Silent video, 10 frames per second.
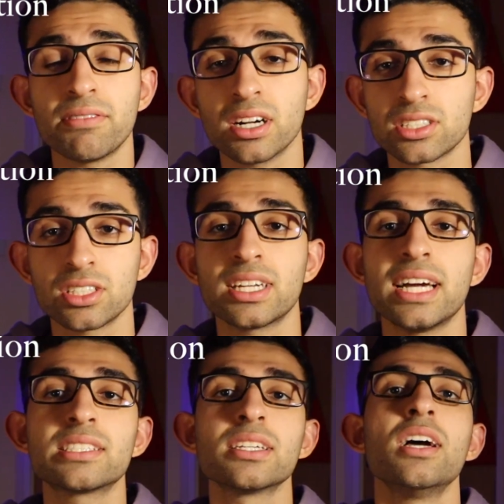function
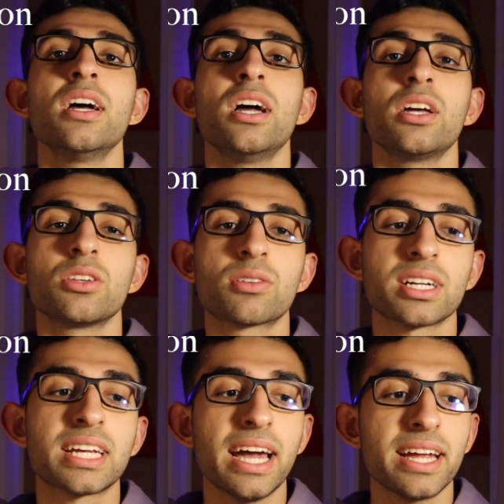tests, you
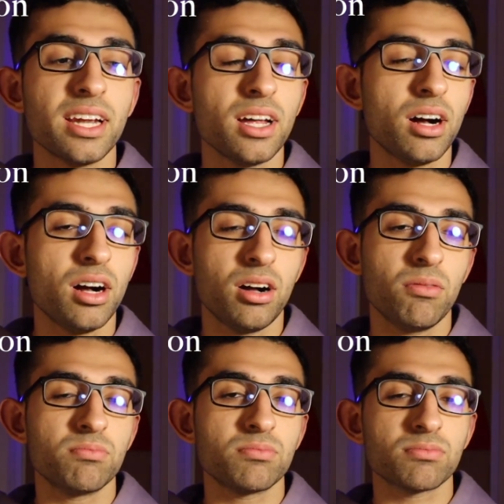could get
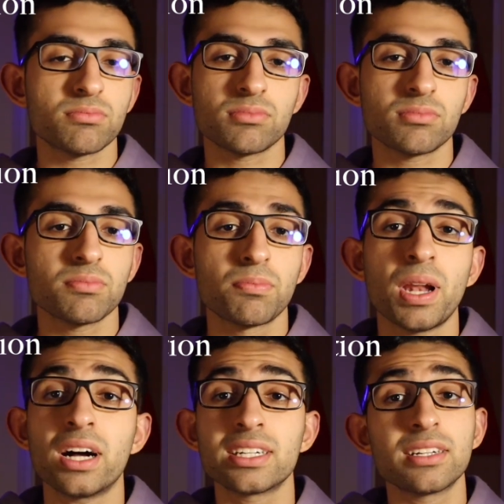
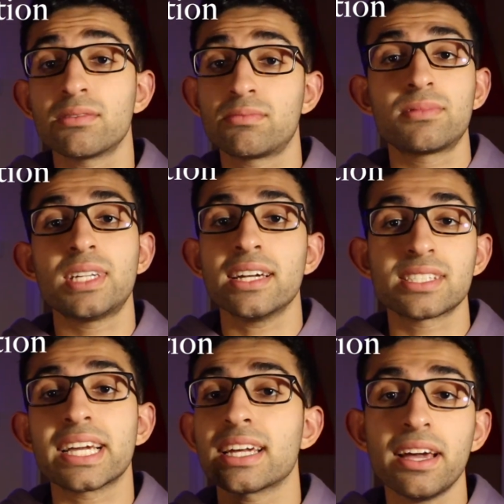blood
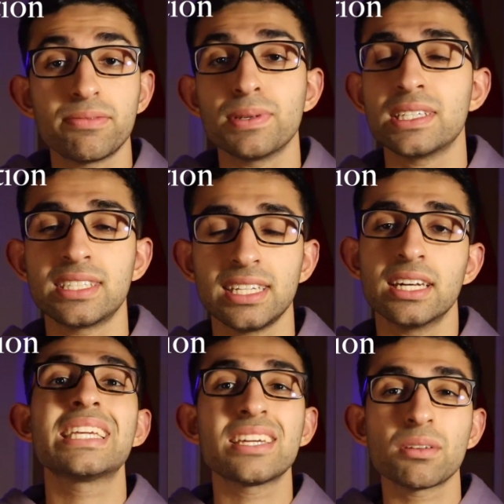tests, like an FVC.
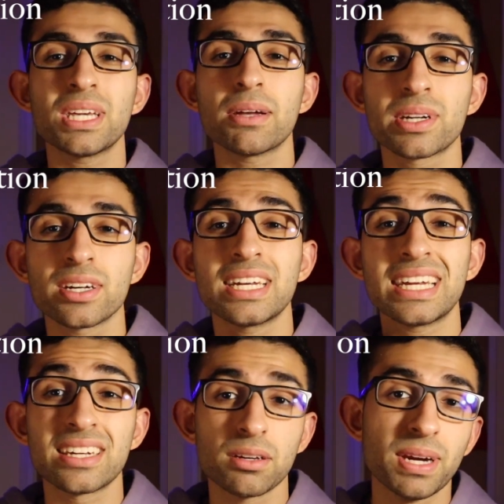You need to be able to
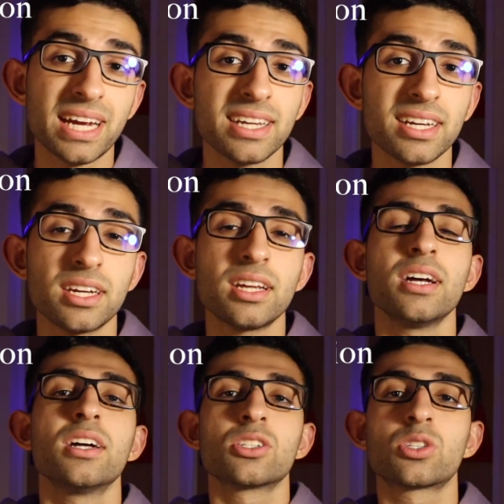interpret it.
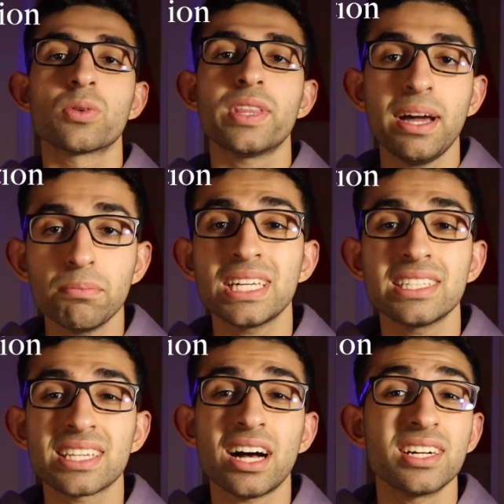So that
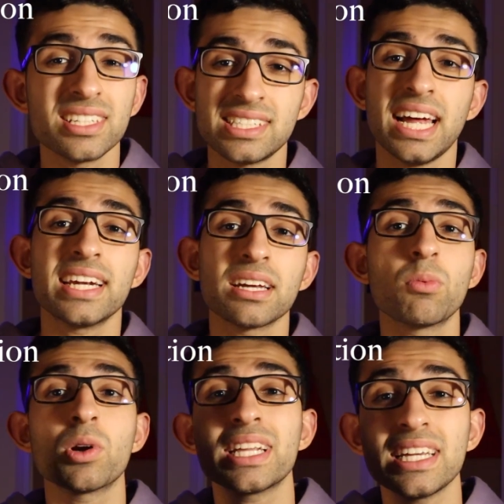means understanding
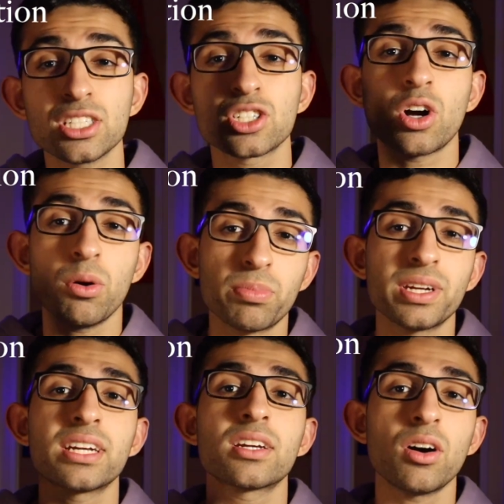what each
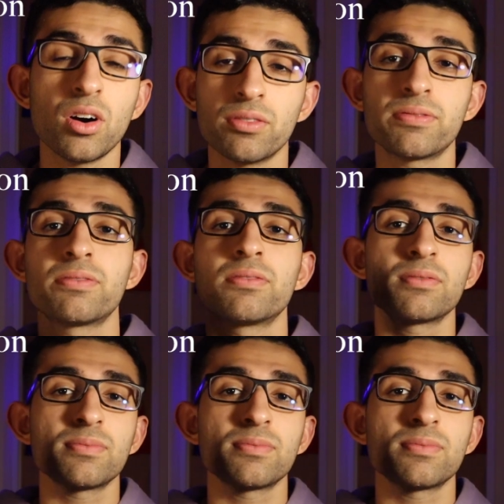component of